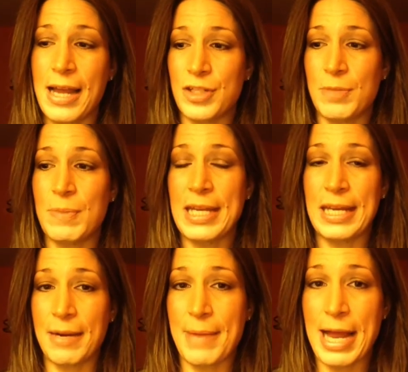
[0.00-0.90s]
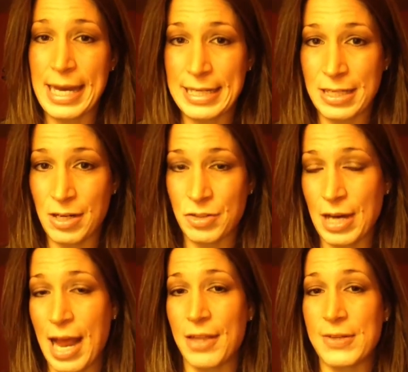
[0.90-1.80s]
I should be eating about
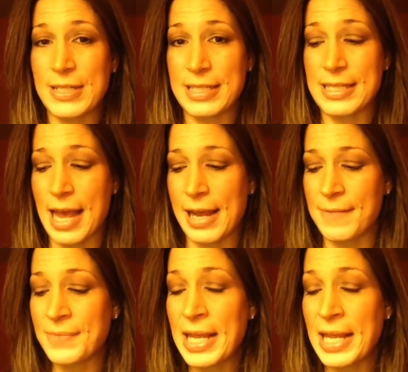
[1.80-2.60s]
1,800 calories a day.